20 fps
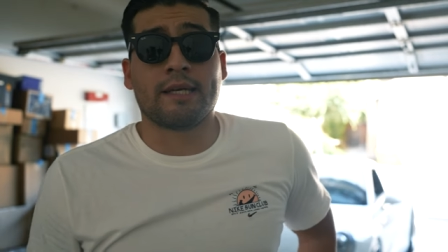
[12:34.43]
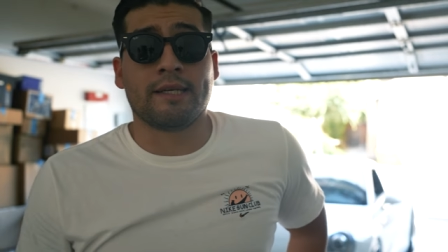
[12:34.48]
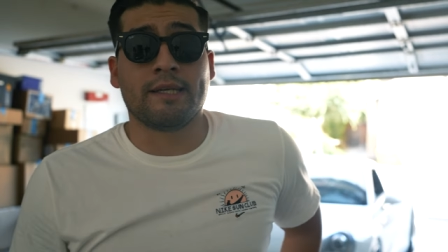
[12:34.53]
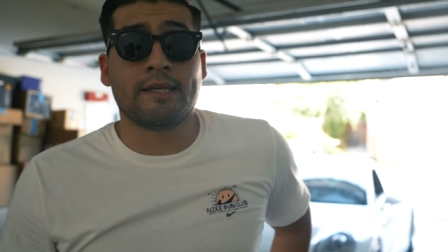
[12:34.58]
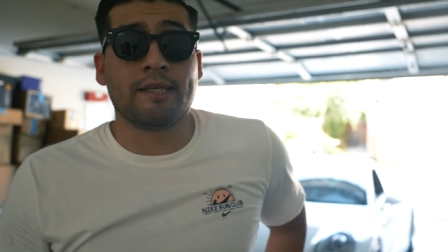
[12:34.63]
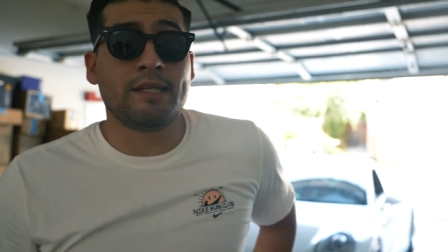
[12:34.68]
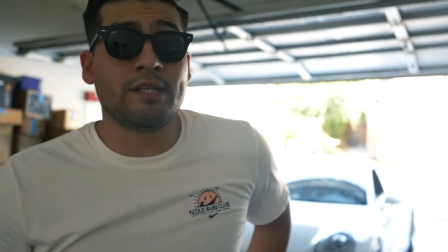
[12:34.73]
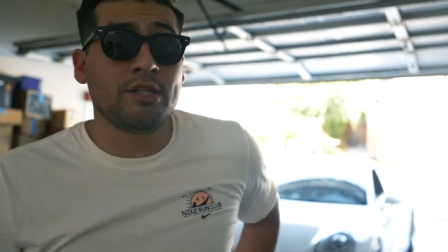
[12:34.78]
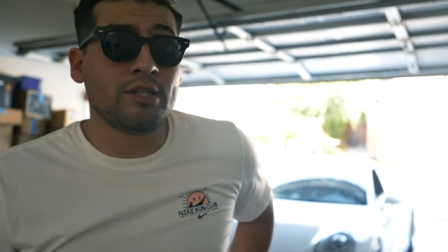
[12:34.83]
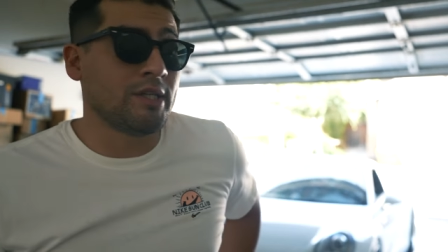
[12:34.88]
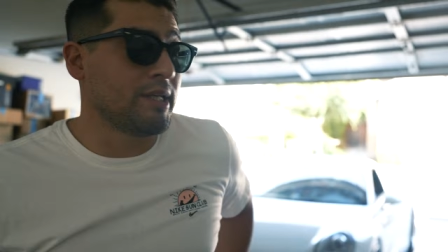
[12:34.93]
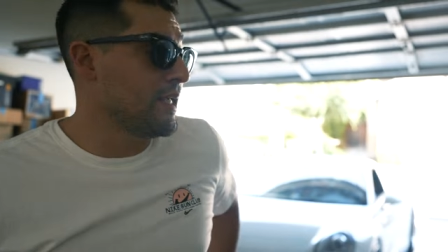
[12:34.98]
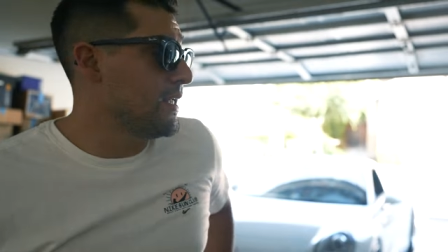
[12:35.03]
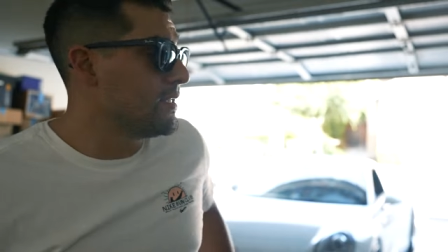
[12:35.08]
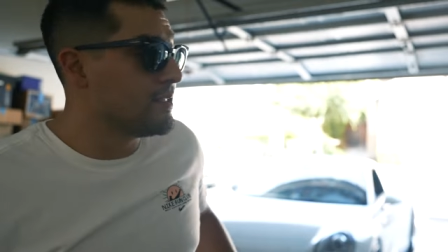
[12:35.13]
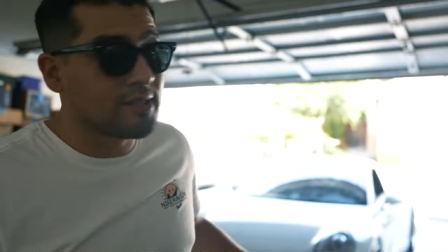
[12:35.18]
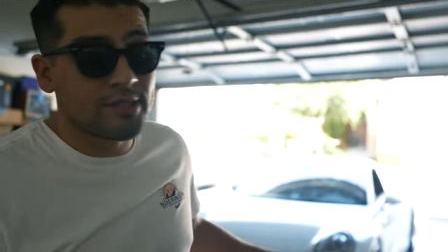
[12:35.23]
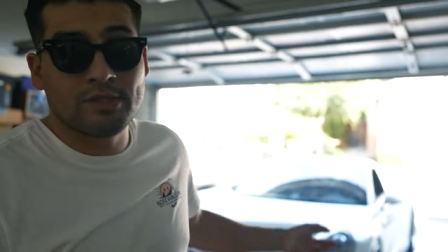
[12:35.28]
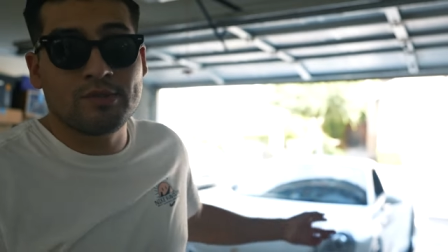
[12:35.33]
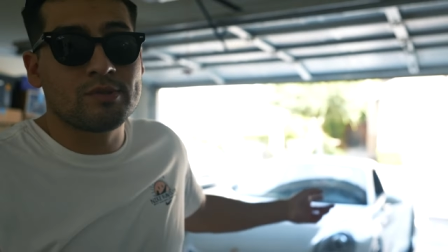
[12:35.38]
I didn't
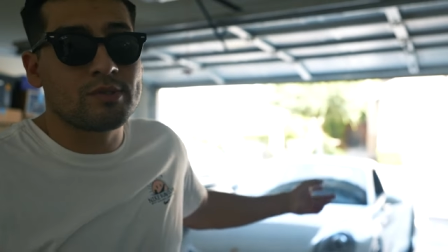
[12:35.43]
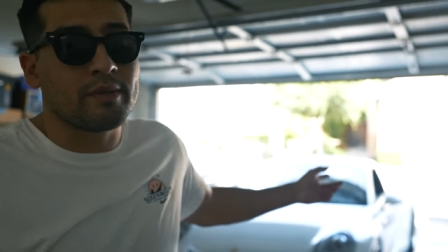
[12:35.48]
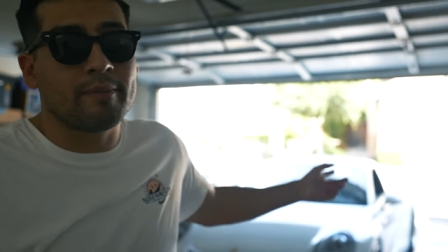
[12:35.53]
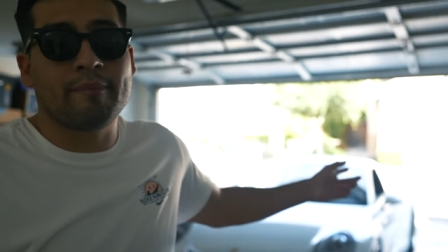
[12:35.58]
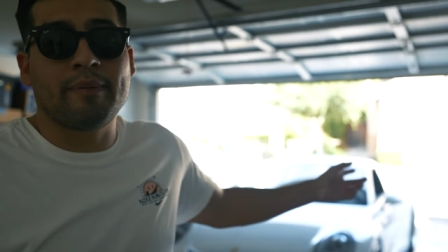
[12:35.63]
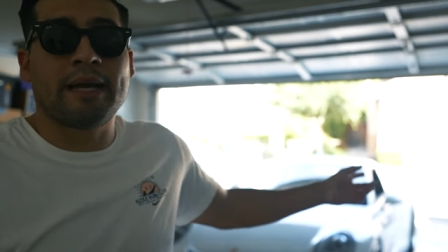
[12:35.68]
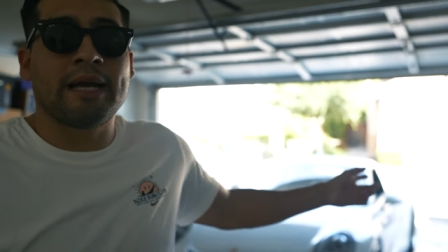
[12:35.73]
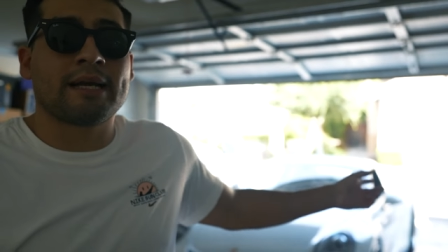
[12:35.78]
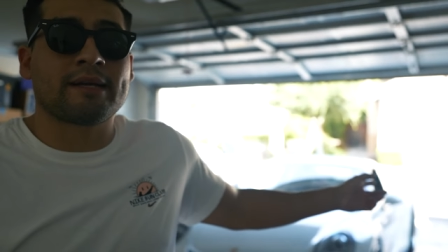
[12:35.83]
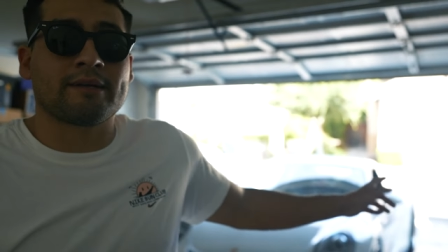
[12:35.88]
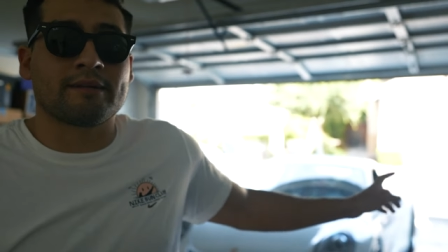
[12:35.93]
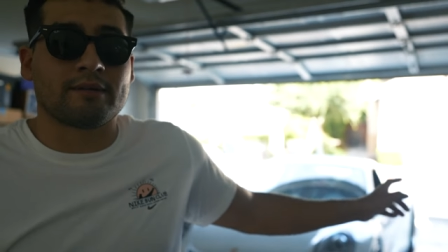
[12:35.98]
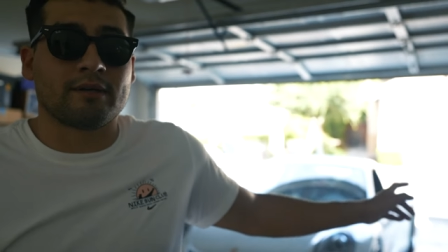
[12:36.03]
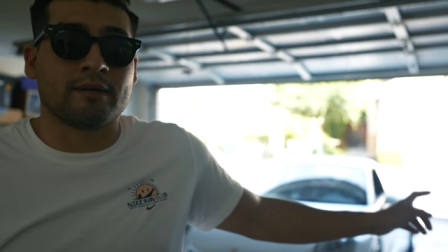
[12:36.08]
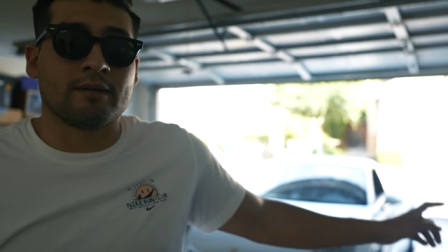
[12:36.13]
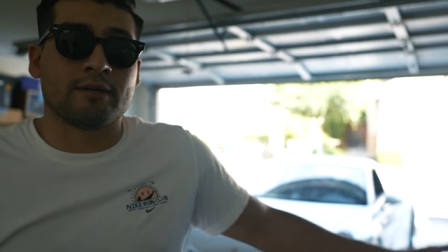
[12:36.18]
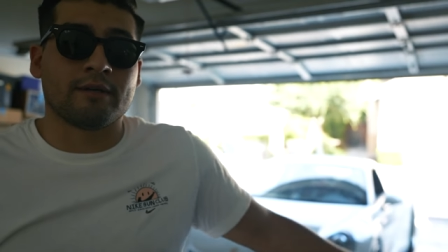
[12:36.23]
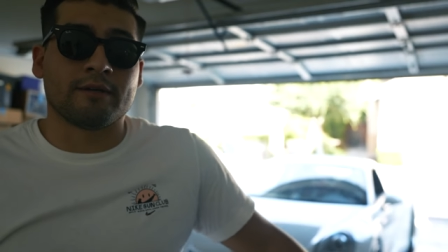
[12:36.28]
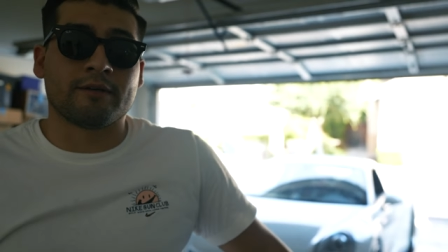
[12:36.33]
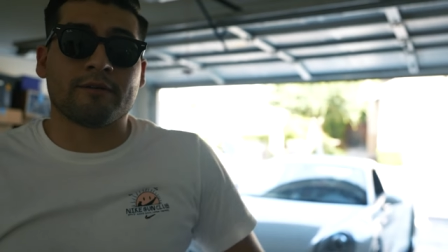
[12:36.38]
need to use the back
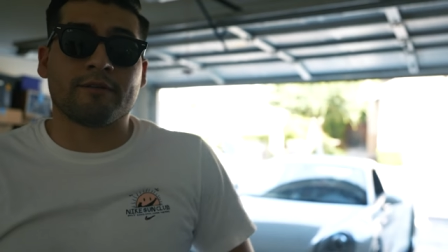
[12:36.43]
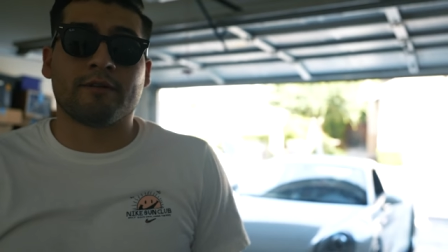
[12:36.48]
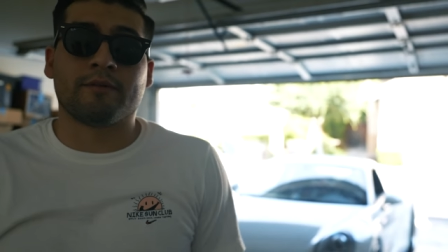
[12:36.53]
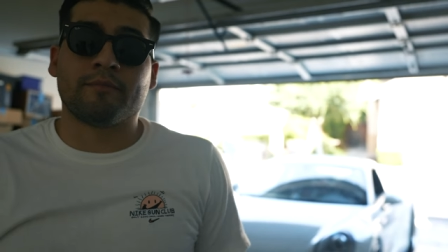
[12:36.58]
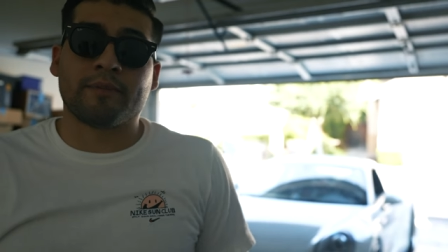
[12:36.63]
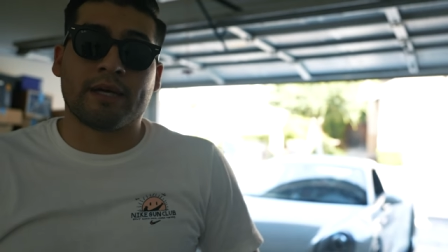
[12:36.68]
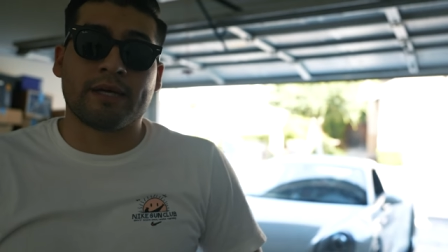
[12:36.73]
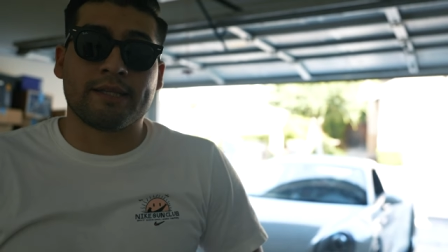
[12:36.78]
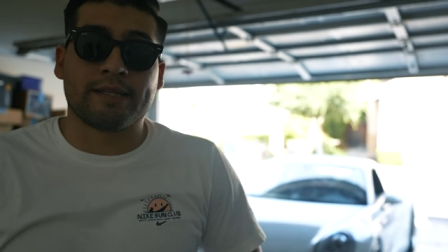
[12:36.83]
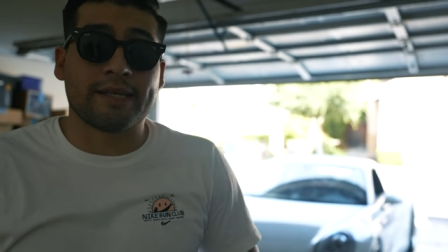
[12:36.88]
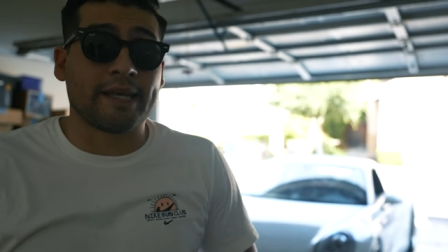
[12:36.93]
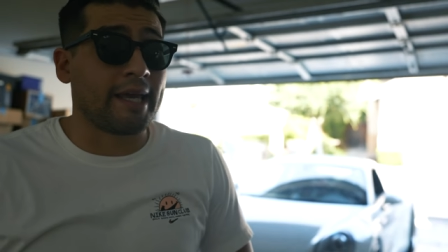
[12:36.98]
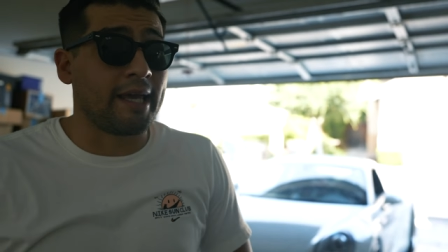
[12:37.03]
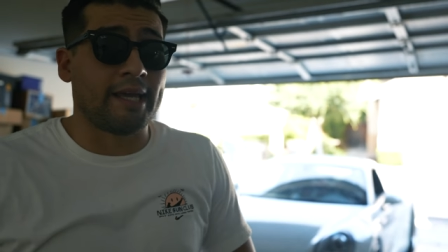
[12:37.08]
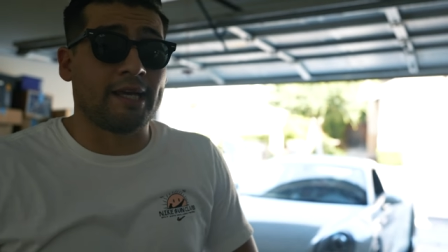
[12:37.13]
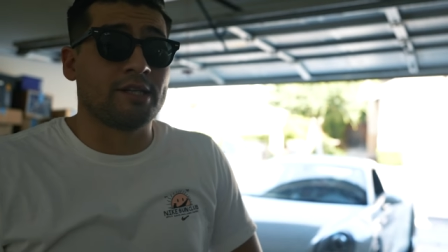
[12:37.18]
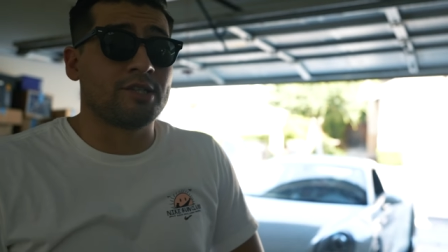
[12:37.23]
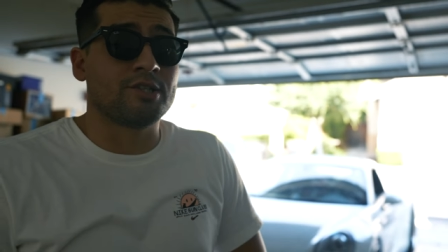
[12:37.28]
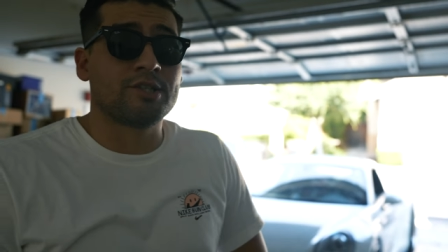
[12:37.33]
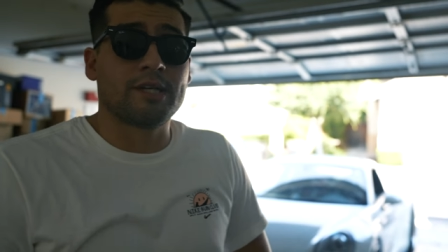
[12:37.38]
uh, behind the
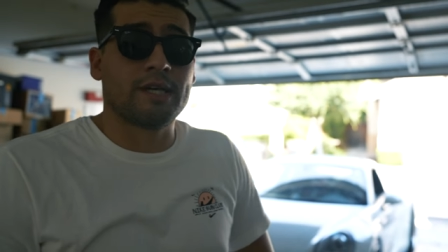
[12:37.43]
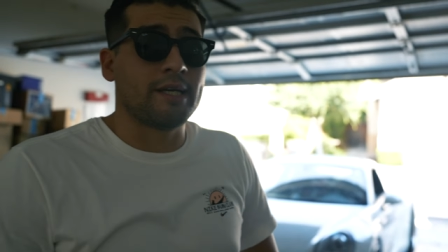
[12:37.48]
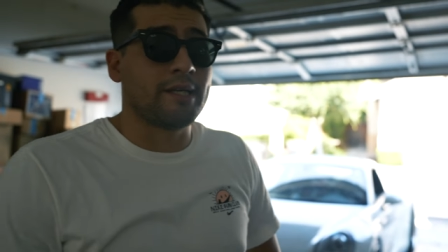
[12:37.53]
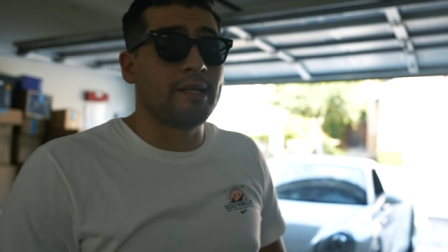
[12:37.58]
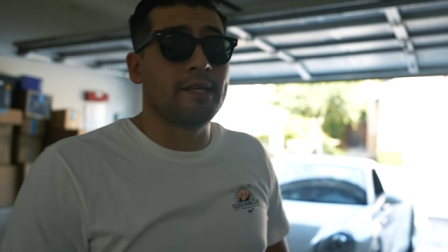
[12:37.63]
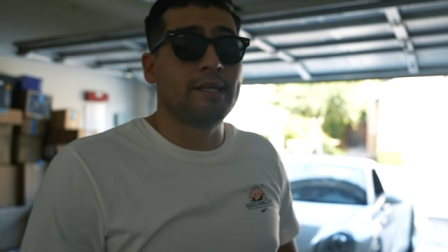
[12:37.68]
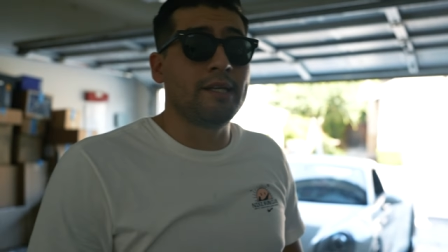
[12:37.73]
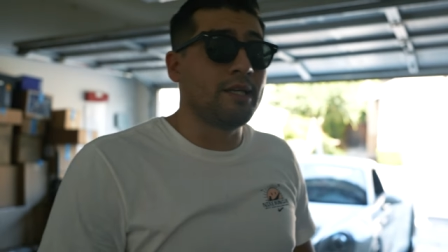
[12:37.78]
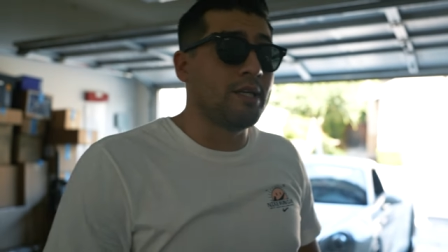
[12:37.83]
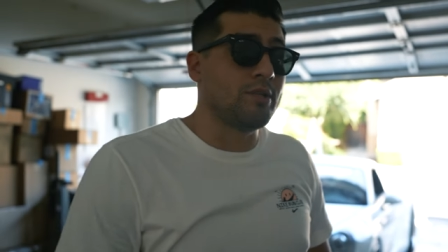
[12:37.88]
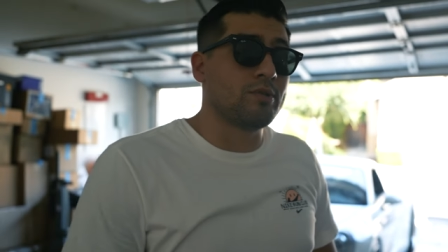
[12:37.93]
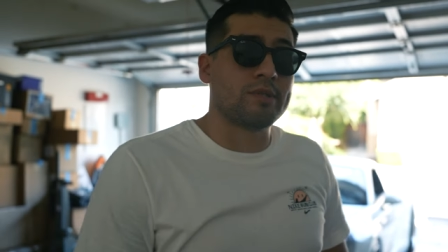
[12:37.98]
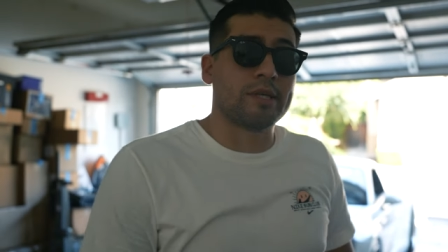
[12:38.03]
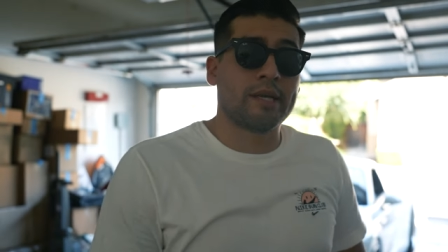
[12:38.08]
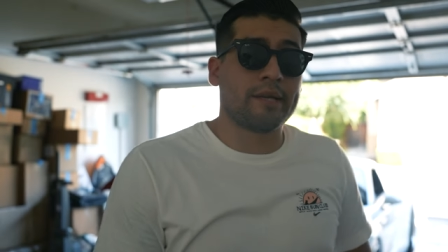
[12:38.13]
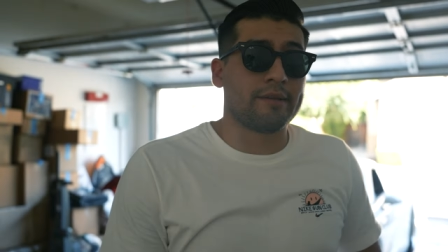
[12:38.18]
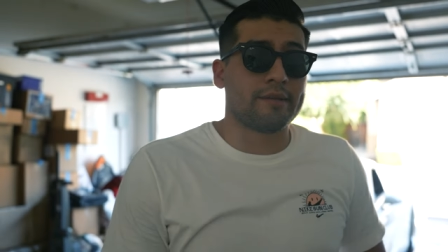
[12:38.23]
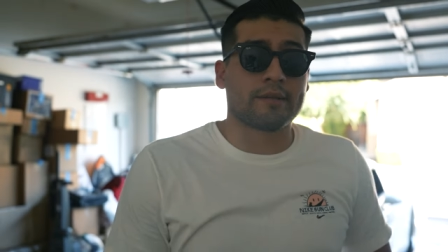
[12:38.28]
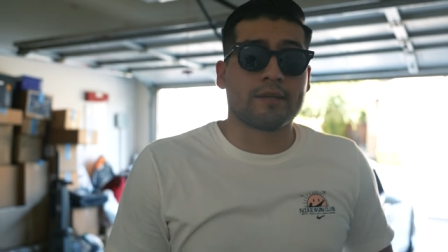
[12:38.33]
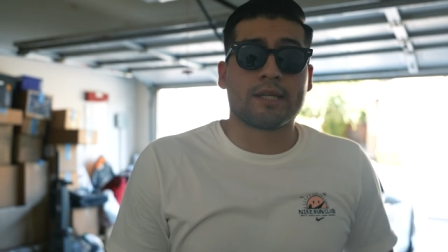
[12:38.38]
cage. I didn't need to use
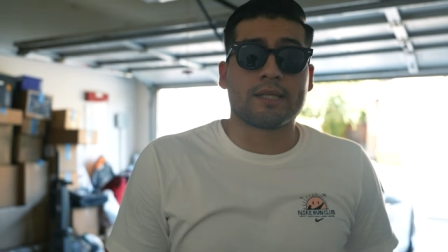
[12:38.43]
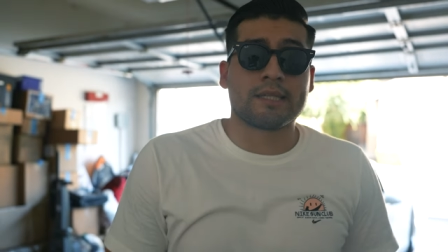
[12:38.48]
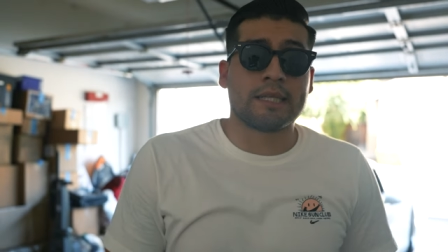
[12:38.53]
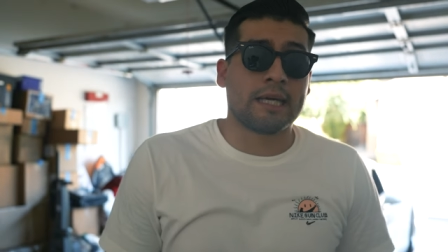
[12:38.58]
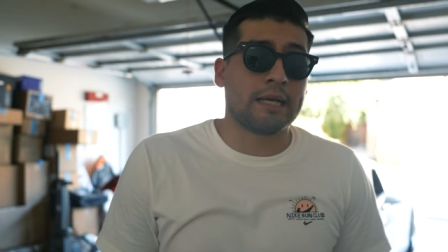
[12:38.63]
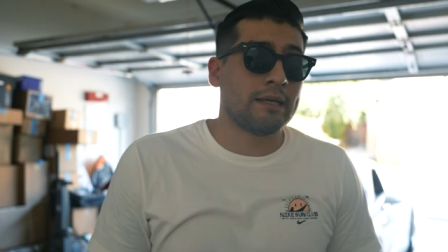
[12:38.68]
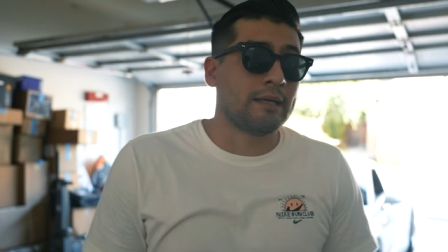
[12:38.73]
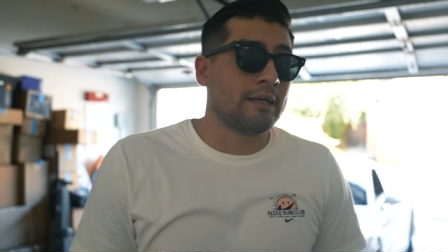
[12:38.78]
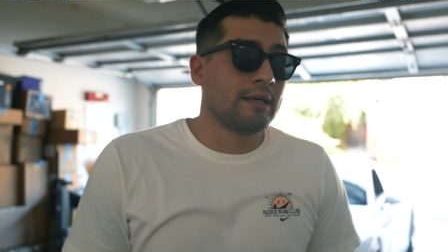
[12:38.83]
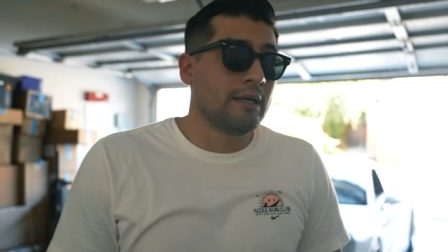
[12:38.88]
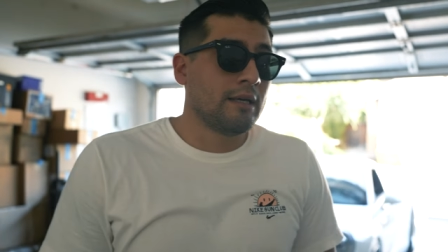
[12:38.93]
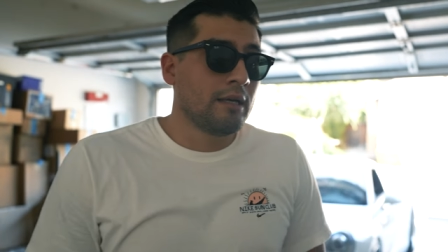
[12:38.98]
anything like that.